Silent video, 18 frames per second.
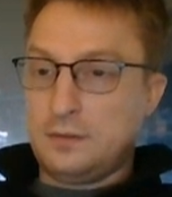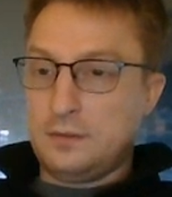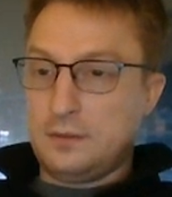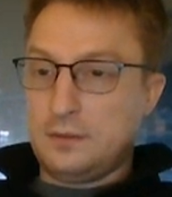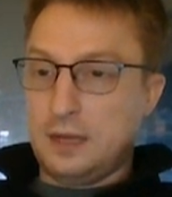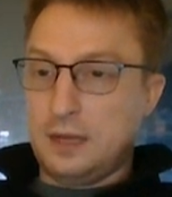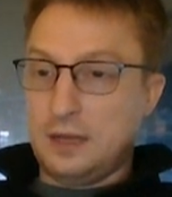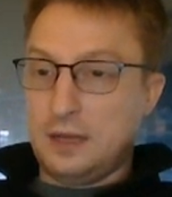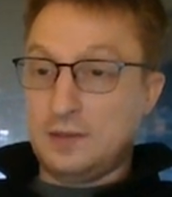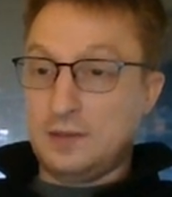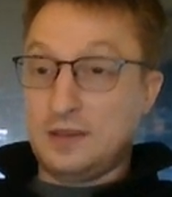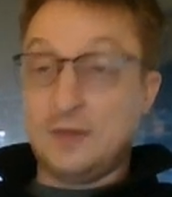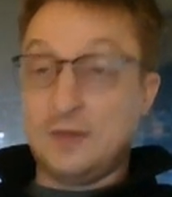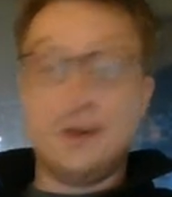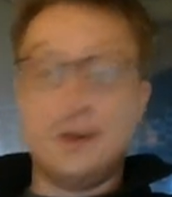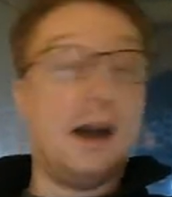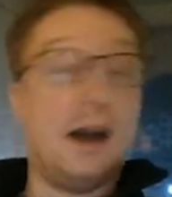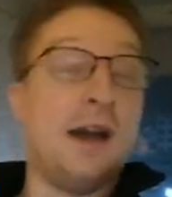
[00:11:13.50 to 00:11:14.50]

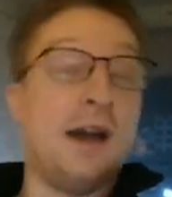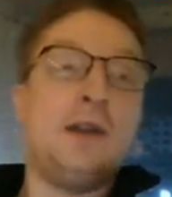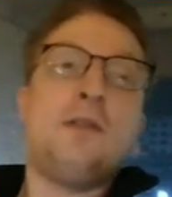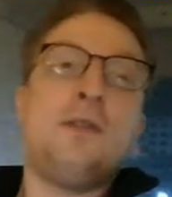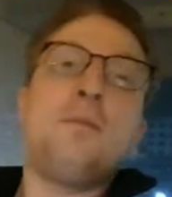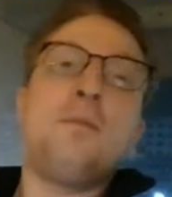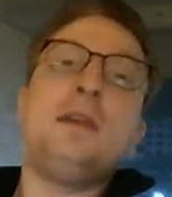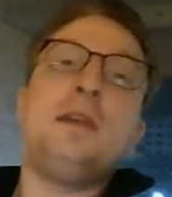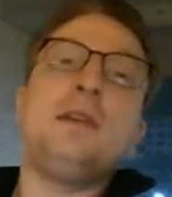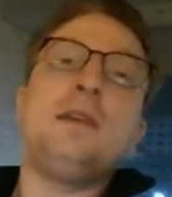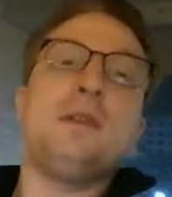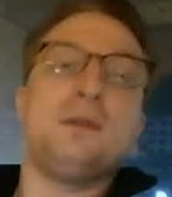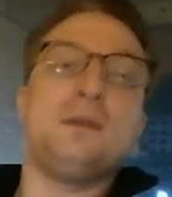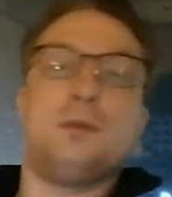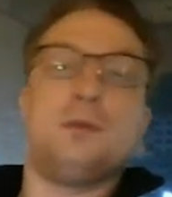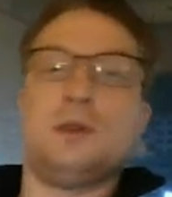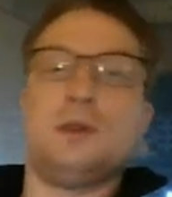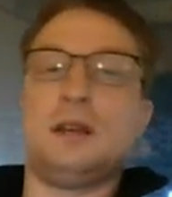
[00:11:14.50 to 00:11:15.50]
87, higher than me this
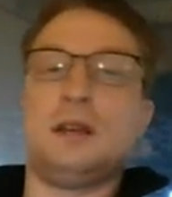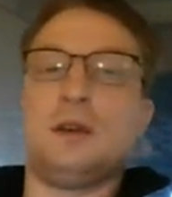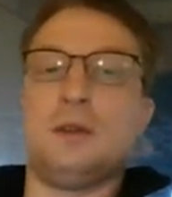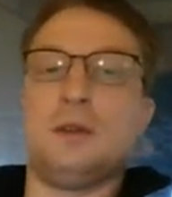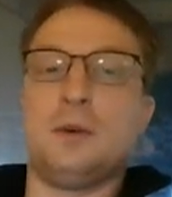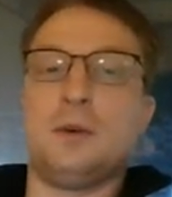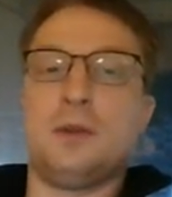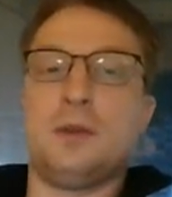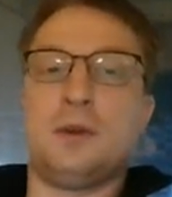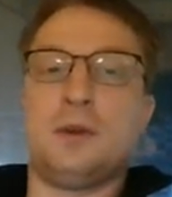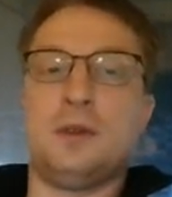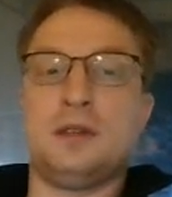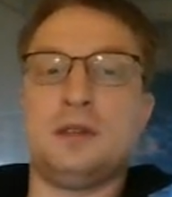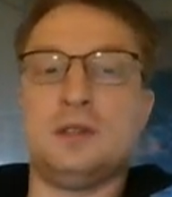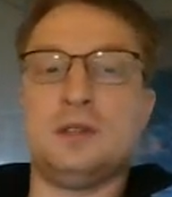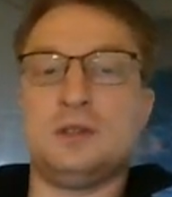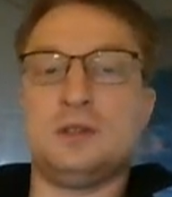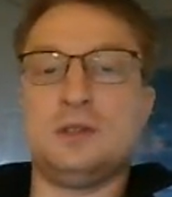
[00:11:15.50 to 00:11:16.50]
week, although with all the
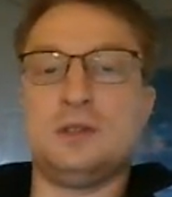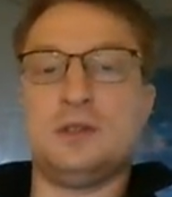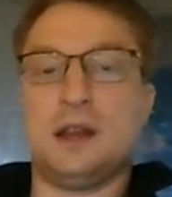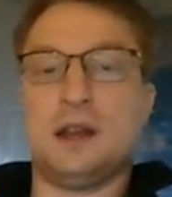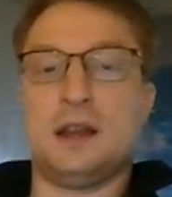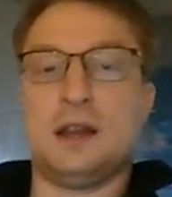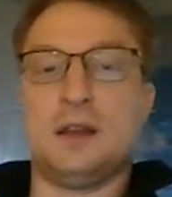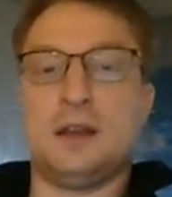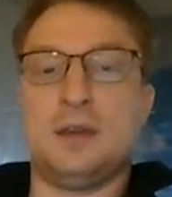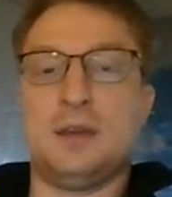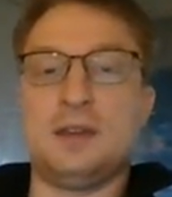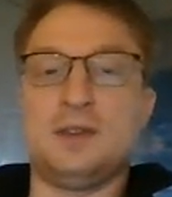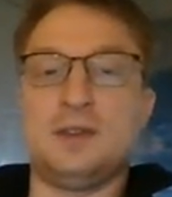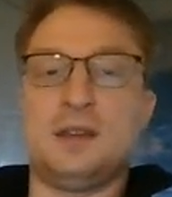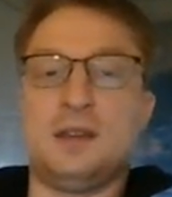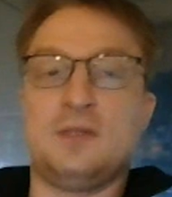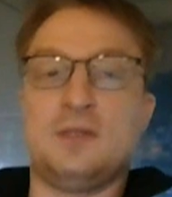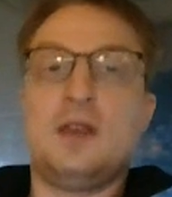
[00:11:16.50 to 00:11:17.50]
injuries, that kind of makes
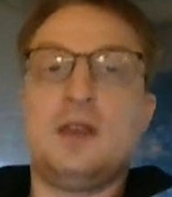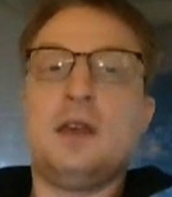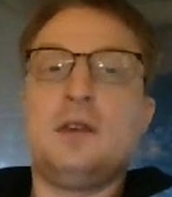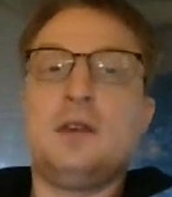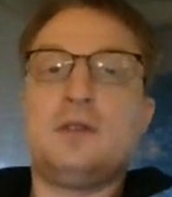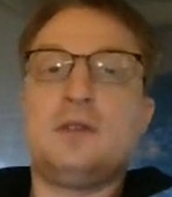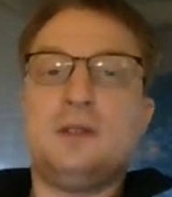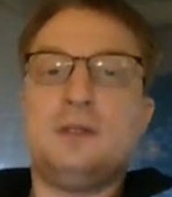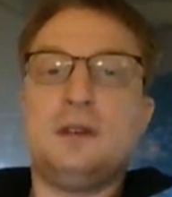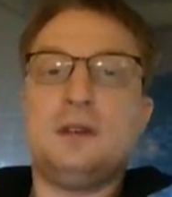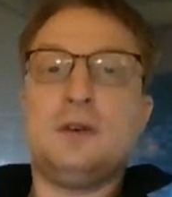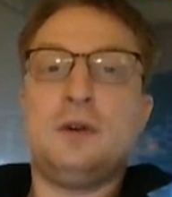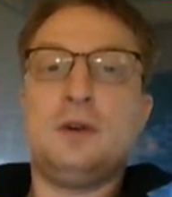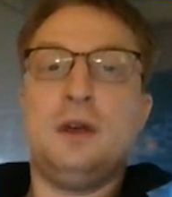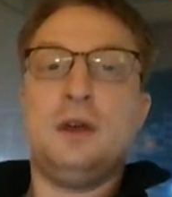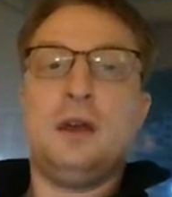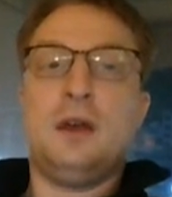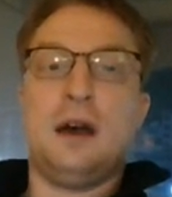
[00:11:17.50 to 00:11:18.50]
sense. Still,
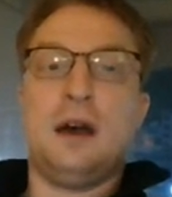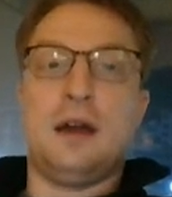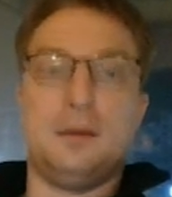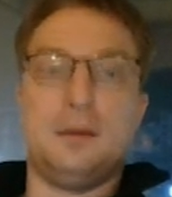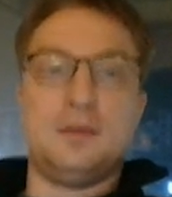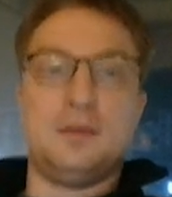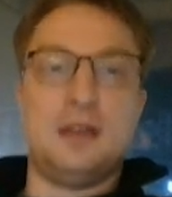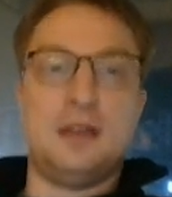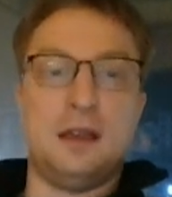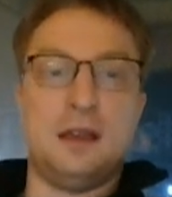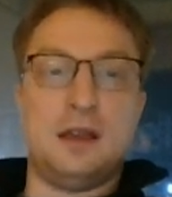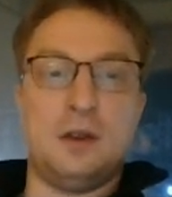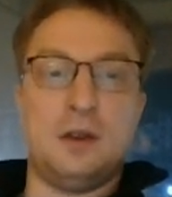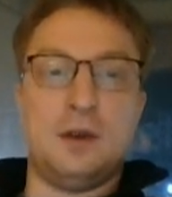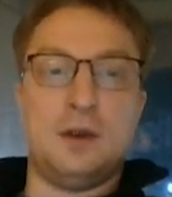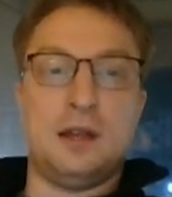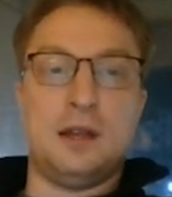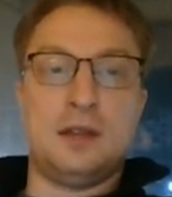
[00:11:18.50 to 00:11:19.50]
I am taking
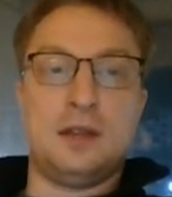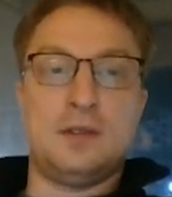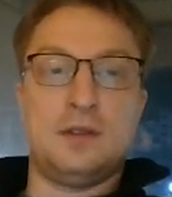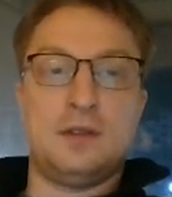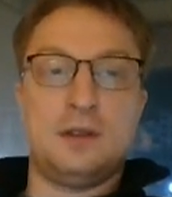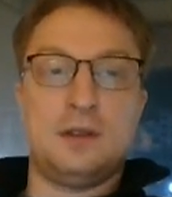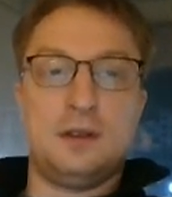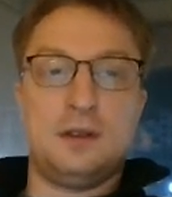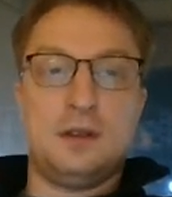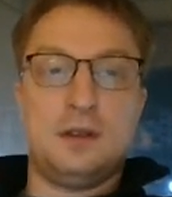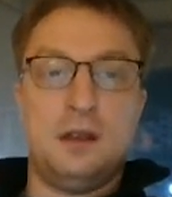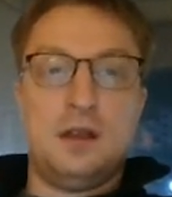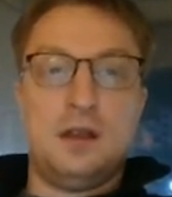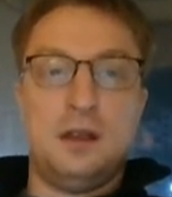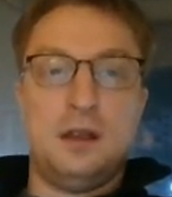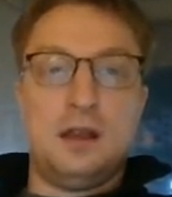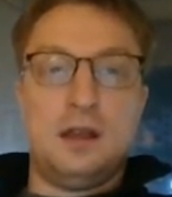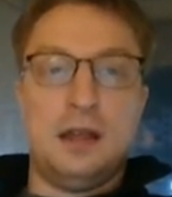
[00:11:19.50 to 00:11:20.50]
Grant.
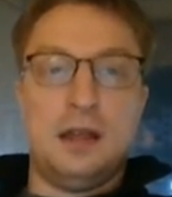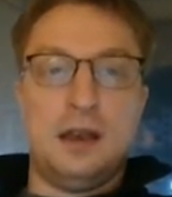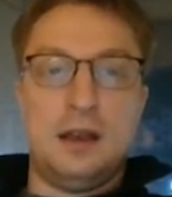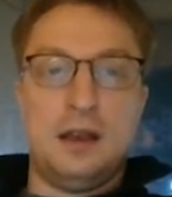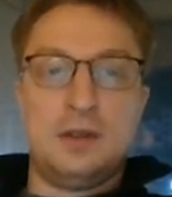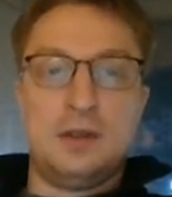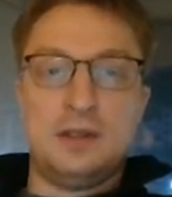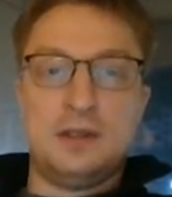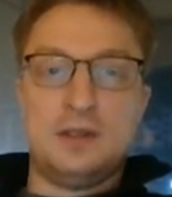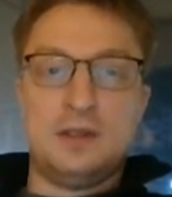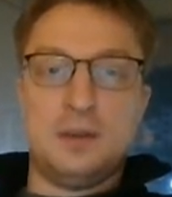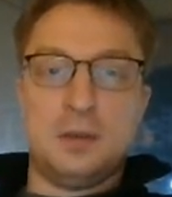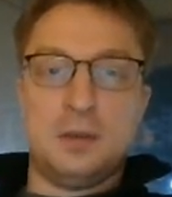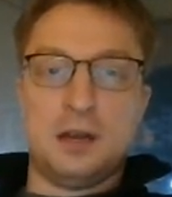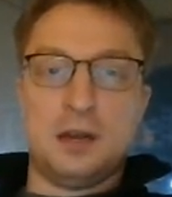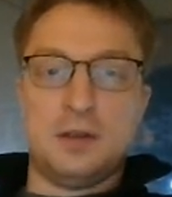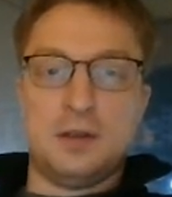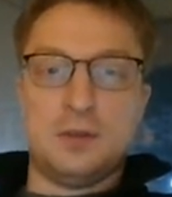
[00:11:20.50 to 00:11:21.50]
Now let's get
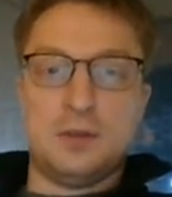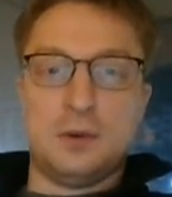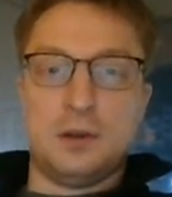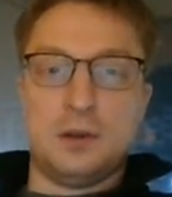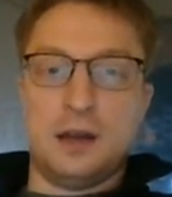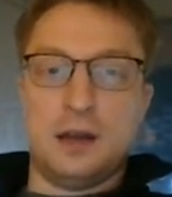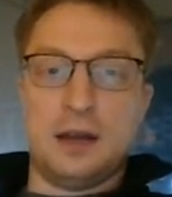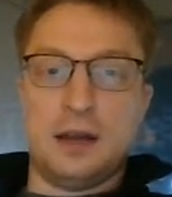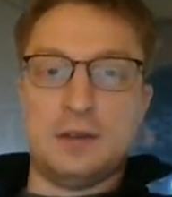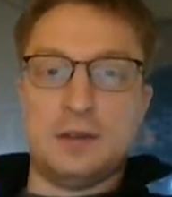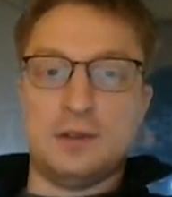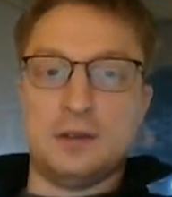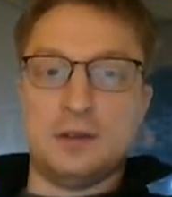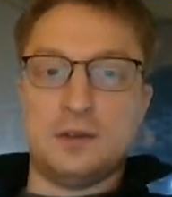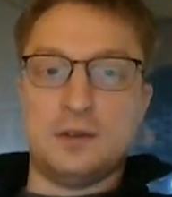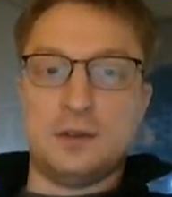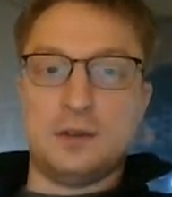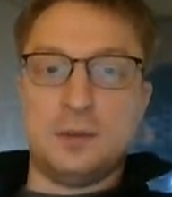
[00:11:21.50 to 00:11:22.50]
back to what I said
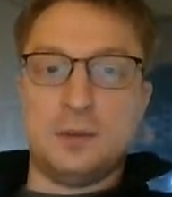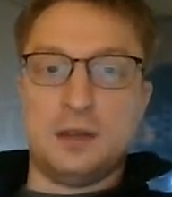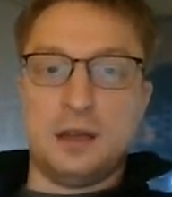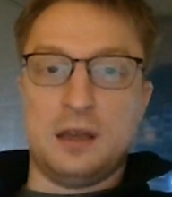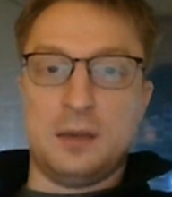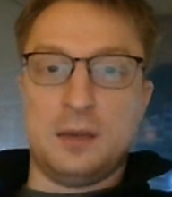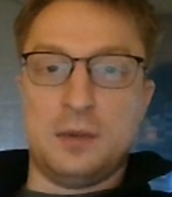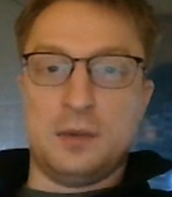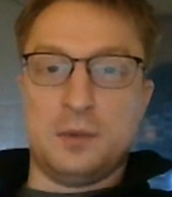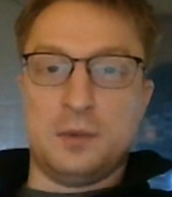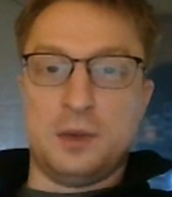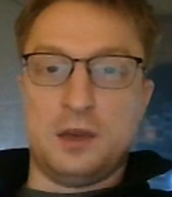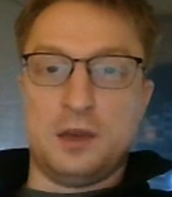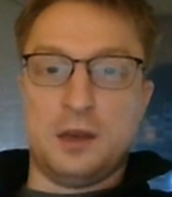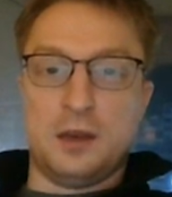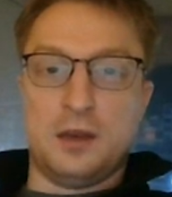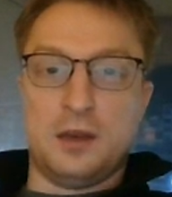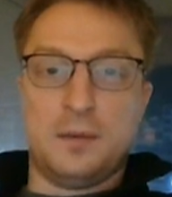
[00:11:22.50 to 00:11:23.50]
is going to be the game of the
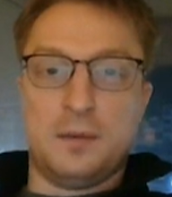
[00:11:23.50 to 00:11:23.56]
week.